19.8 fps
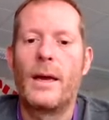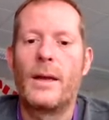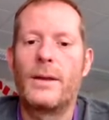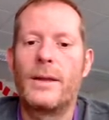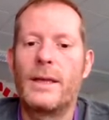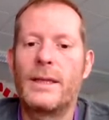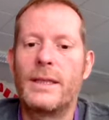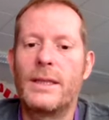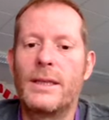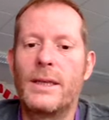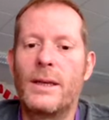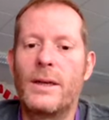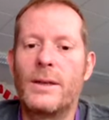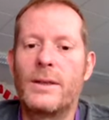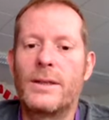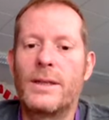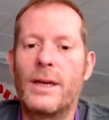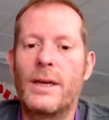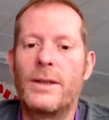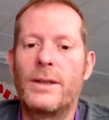This is
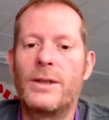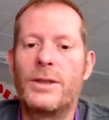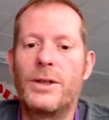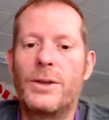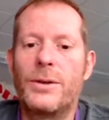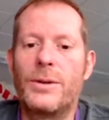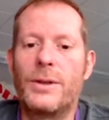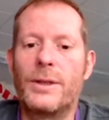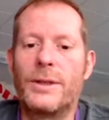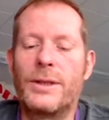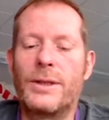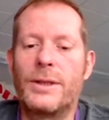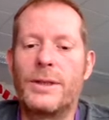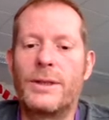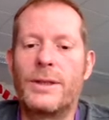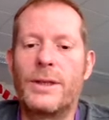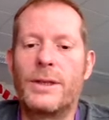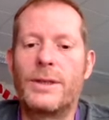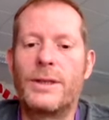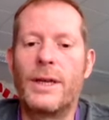alongside the Tudors,
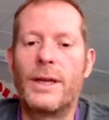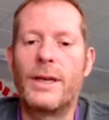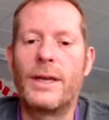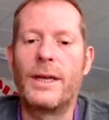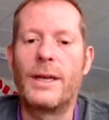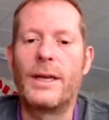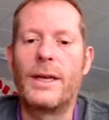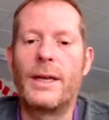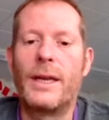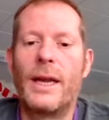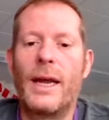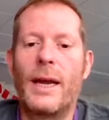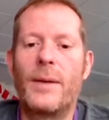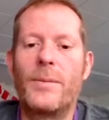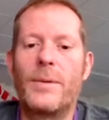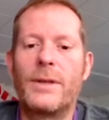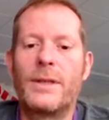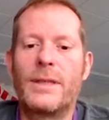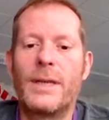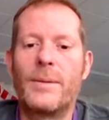so studying
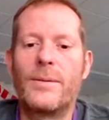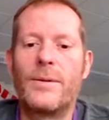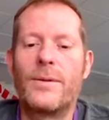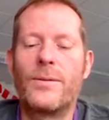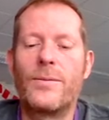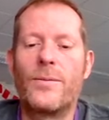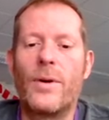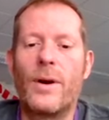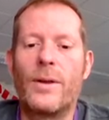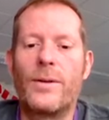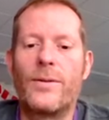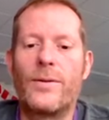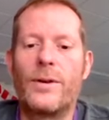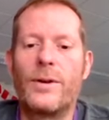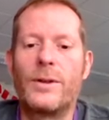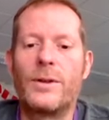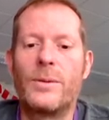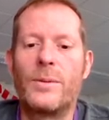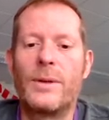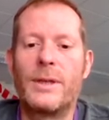Henry VII right
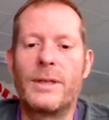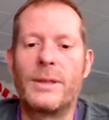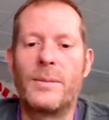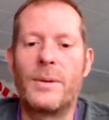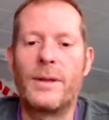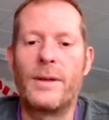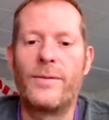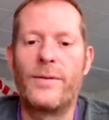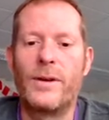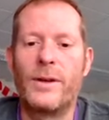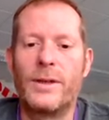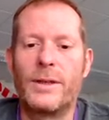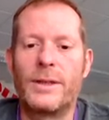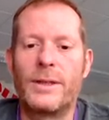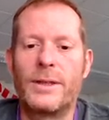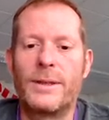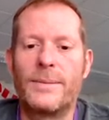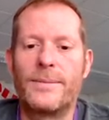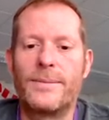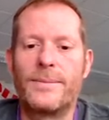through to Elizabeth I.
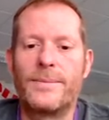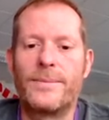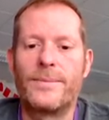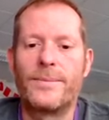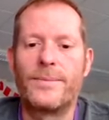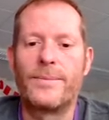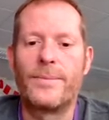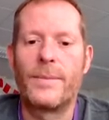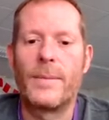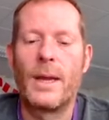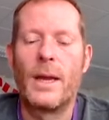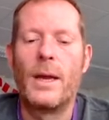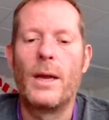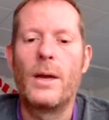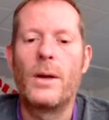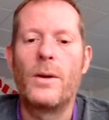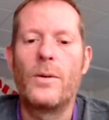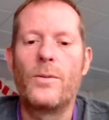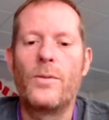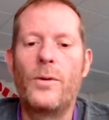
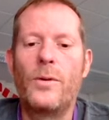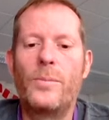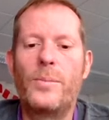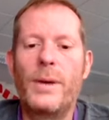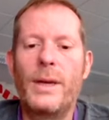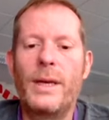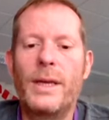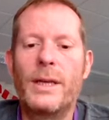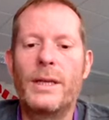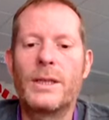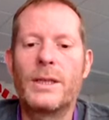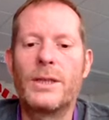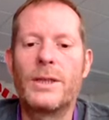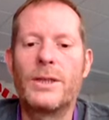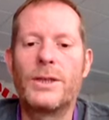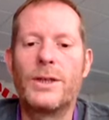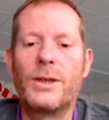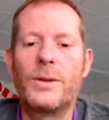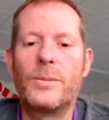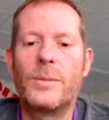Route B is
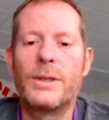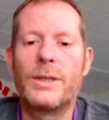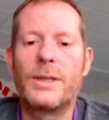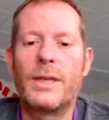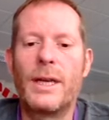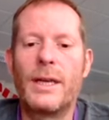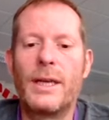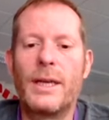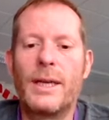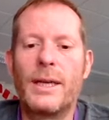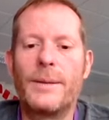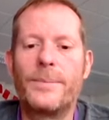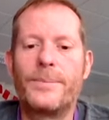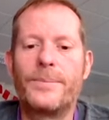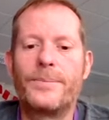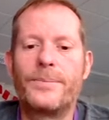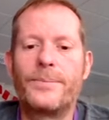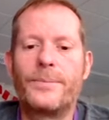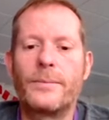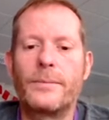concerned with
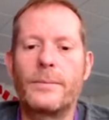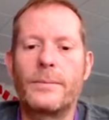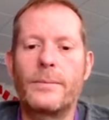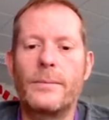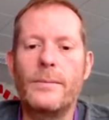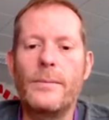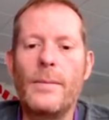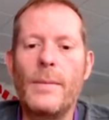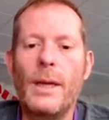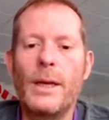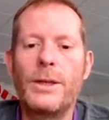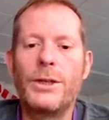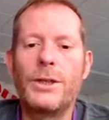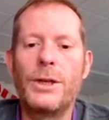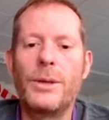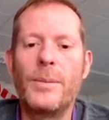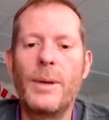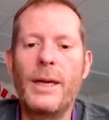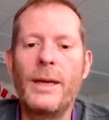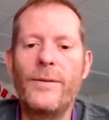studying
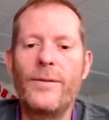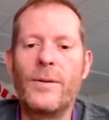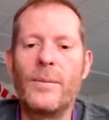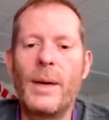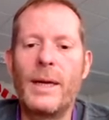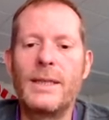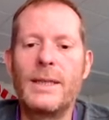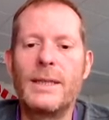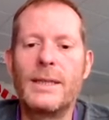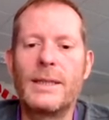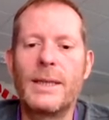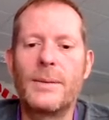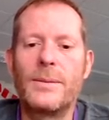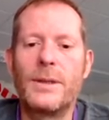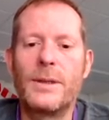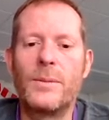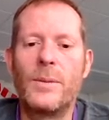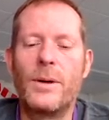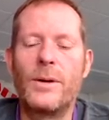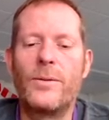Germany from
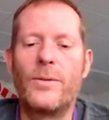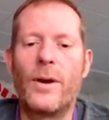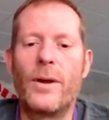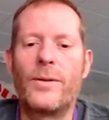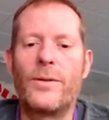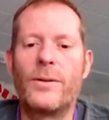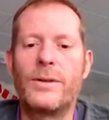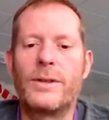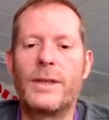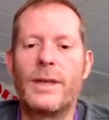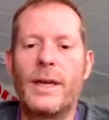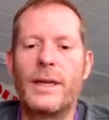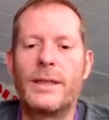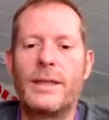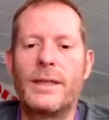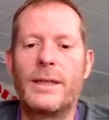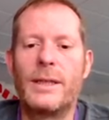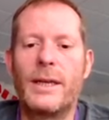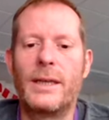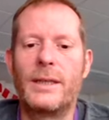1871 right through to
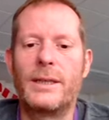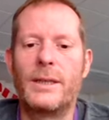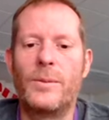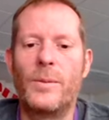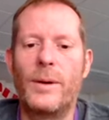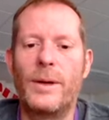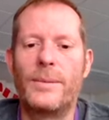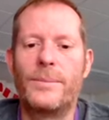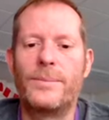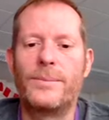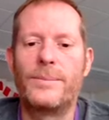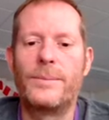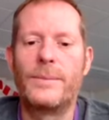1991.